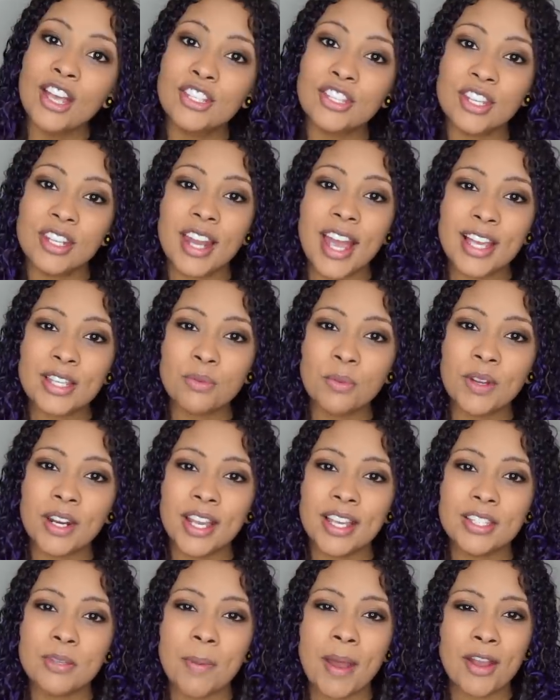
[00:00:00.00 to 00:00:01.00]
So the next one
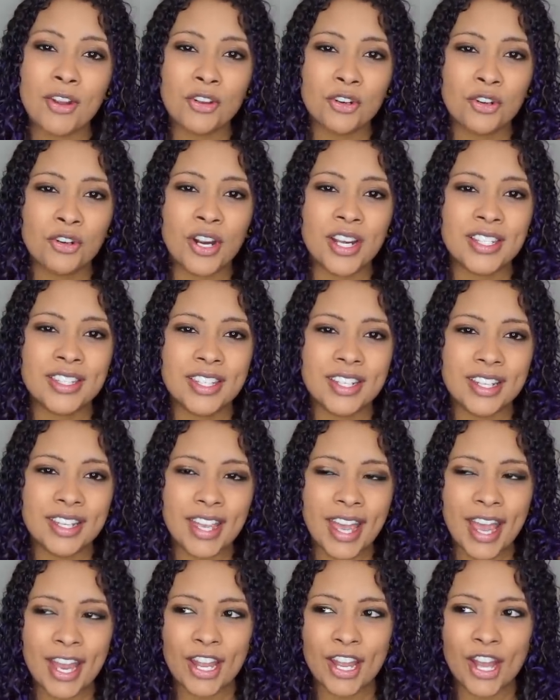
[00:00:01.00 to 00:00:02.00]
is about your crested
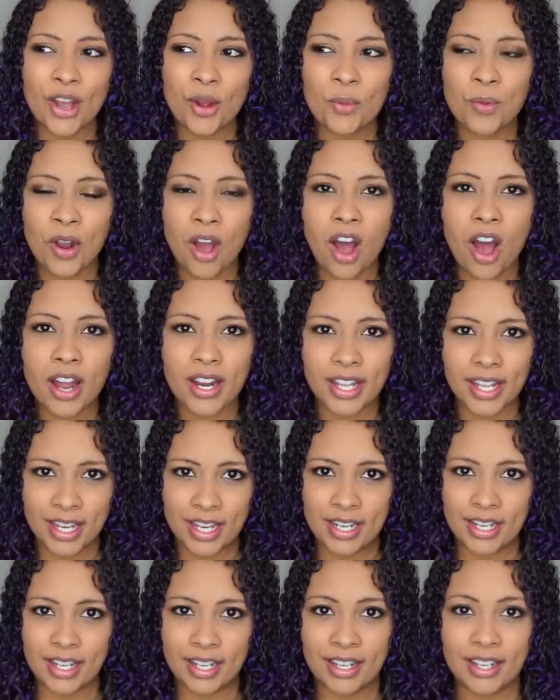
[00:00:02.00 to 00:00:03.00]
gecko not
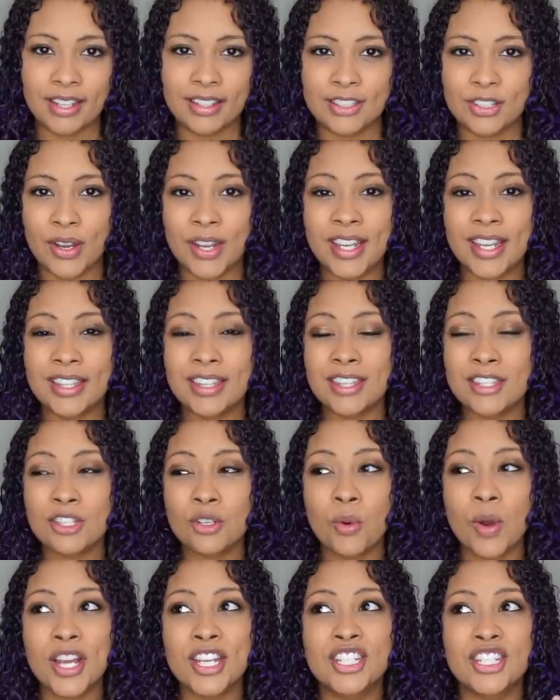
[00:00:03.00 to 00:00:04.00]
eating. So I get this
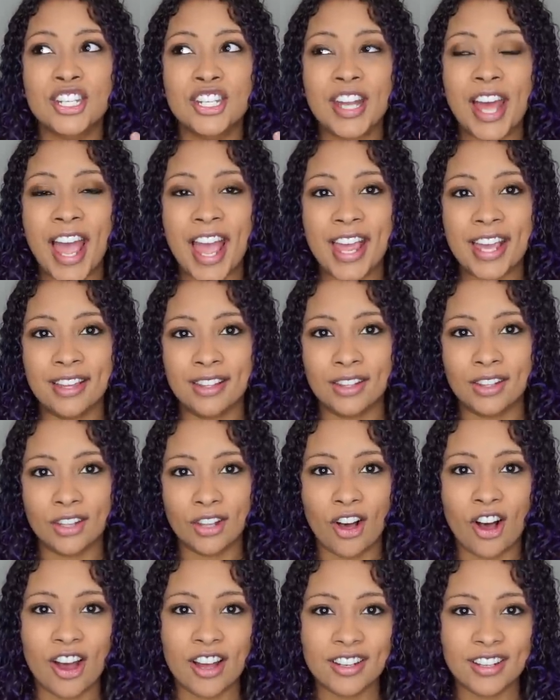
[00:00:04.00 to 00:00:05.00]
question a
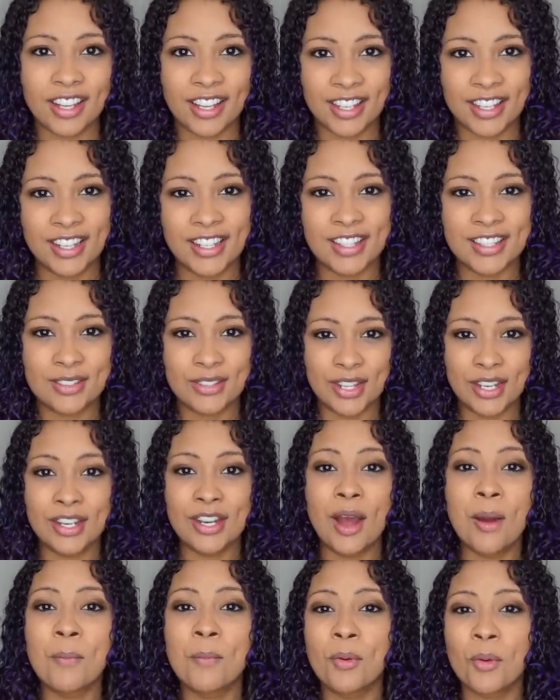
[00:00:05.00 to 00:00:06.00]
lot. Like, it is the
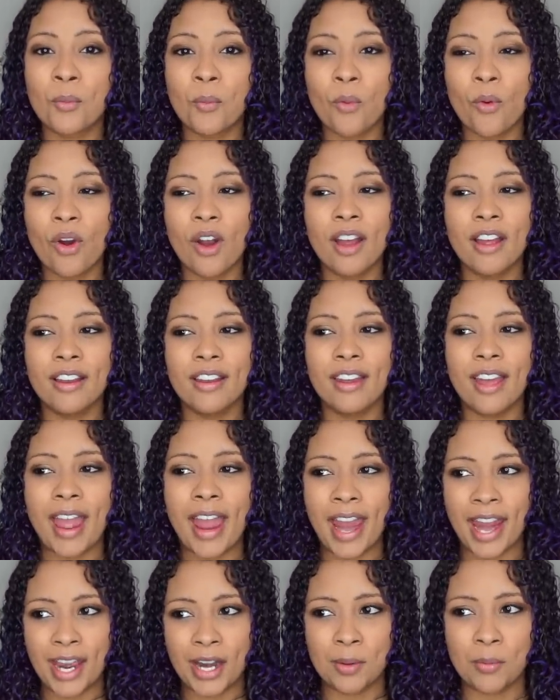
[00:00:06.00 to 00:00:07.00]
number one
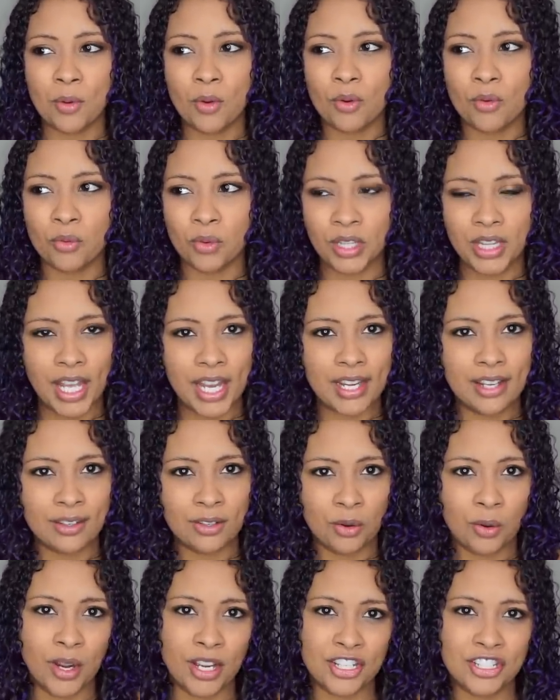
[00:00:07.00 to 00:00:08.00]
animal related
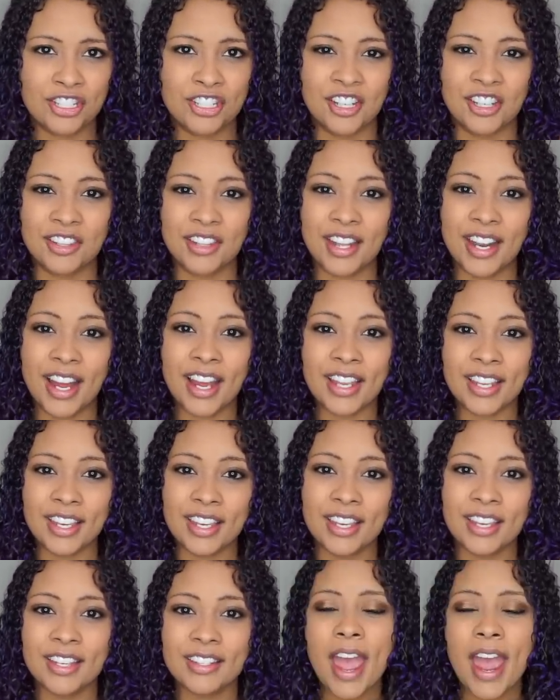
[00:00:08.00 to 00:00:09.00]
question that I
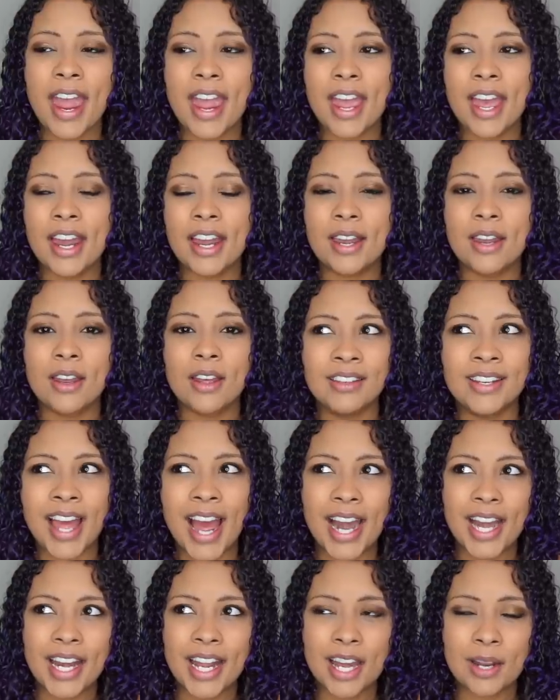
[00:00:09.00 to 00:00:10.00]
get. And
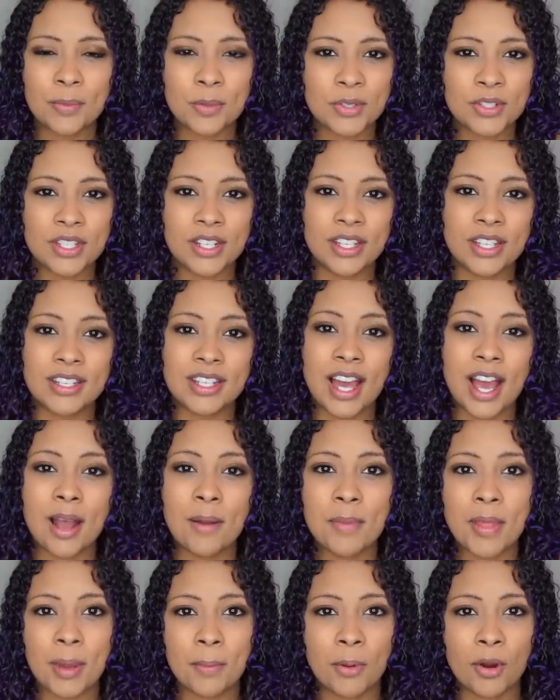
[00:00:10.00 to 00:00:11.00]
99% of the
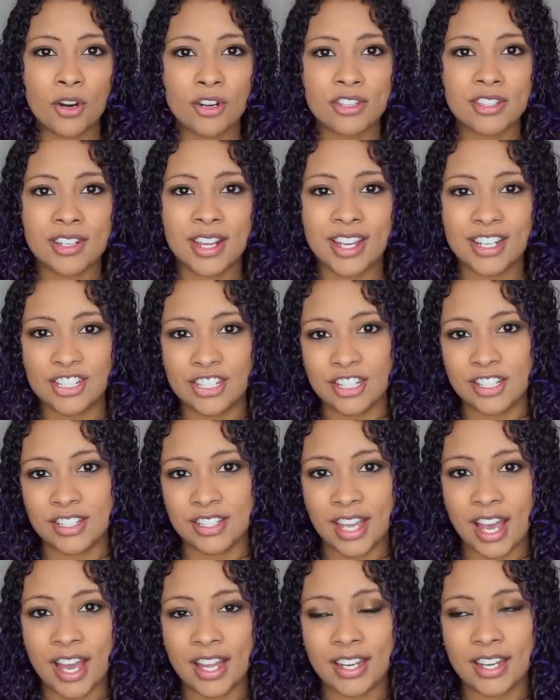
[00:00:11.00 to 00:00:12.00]
time, that person has just
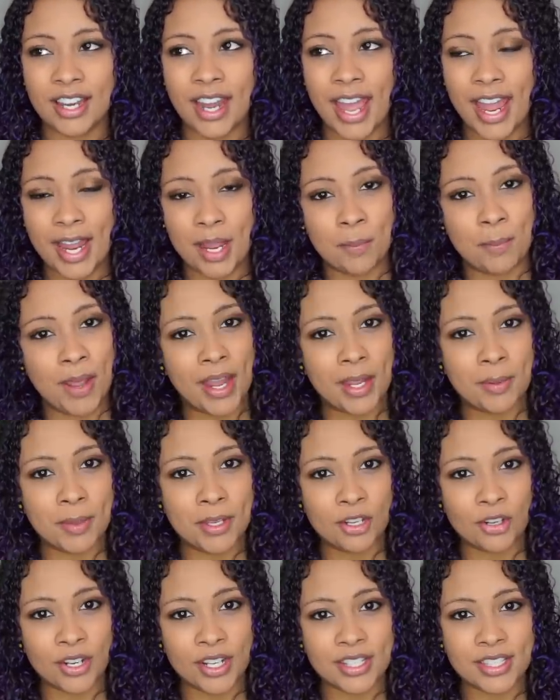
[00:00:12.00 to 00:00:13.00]
gotten a baby
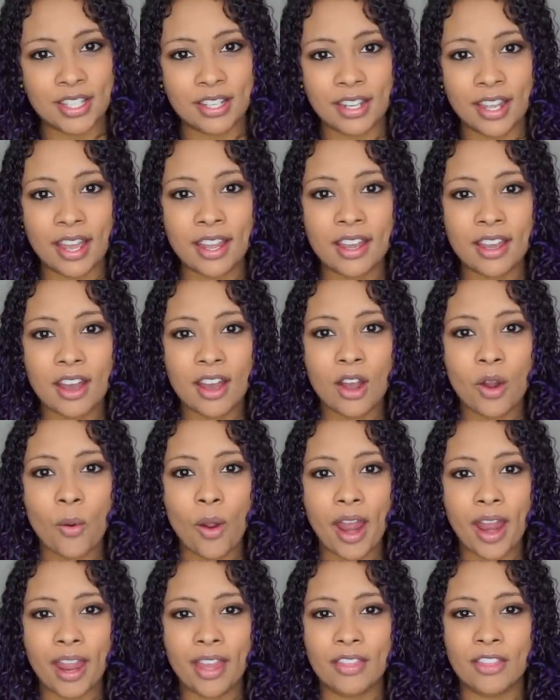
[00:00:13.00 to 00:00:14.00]
crested gecko
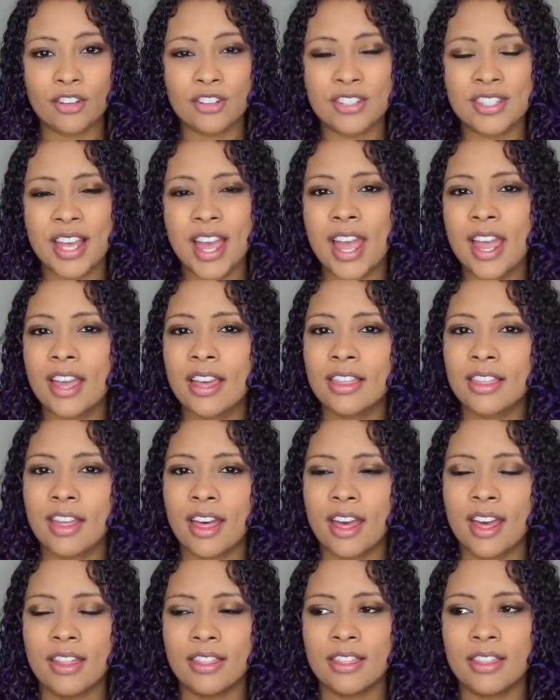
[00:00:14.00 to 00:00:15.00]
and they're saying
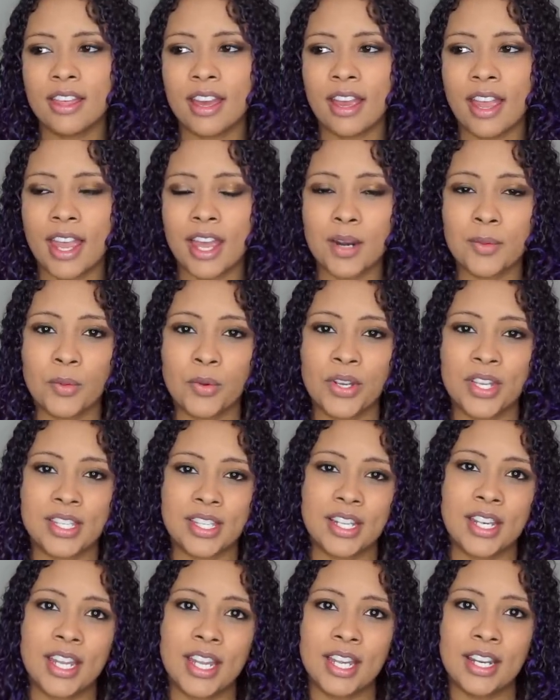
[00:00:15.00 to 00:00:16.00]
that the animal
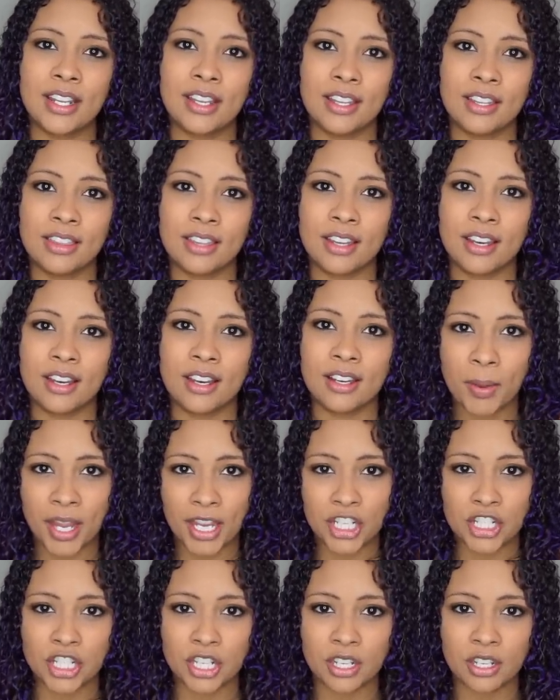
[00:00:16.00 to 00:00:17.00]
isn't eating the
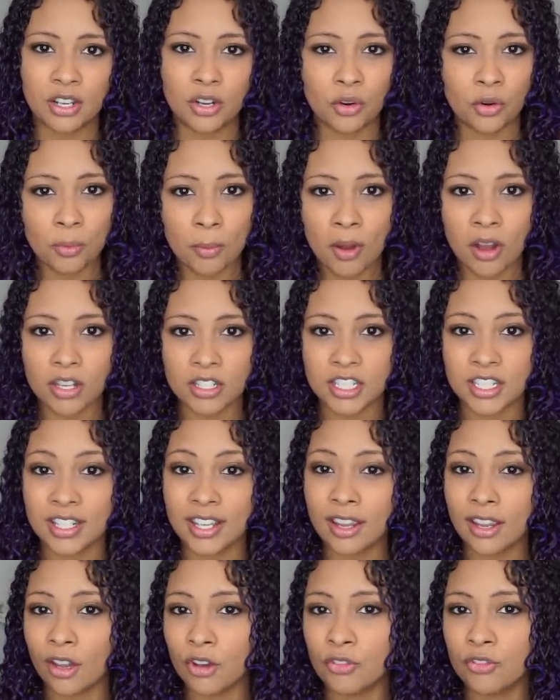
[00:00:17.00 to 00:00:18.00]
Pangea or Apache
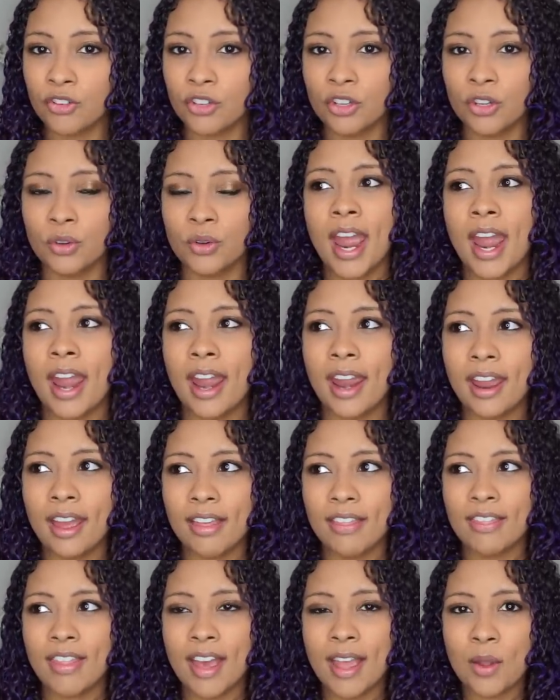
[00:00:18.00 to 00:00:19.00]
gecko food,
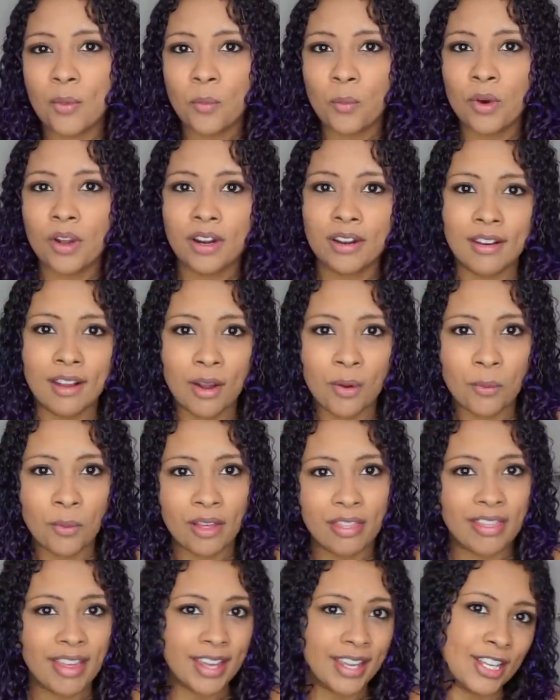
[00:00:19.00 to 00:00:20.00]
and they want to know
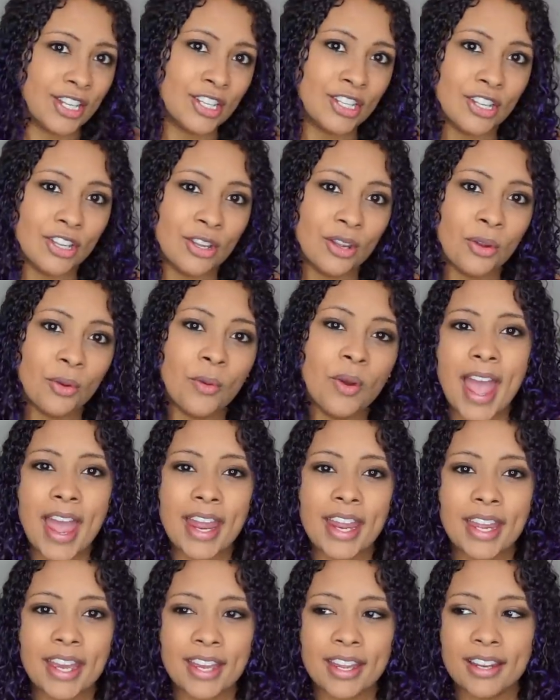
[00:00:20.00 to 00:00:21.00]
what they can do.
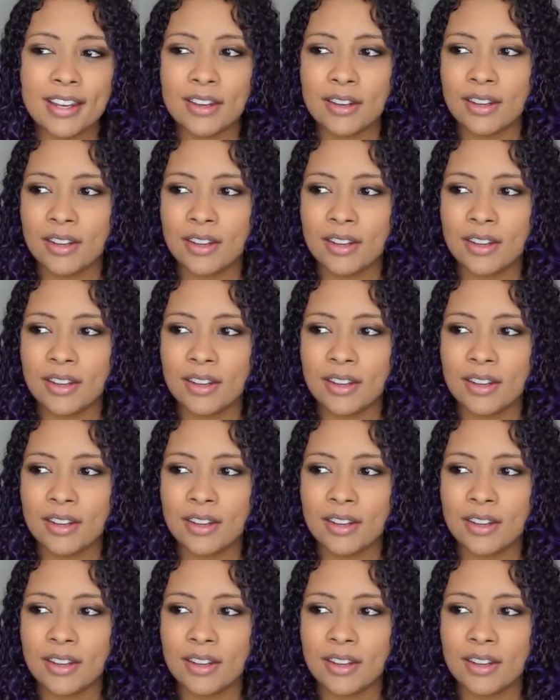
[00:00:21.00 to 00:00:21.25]
And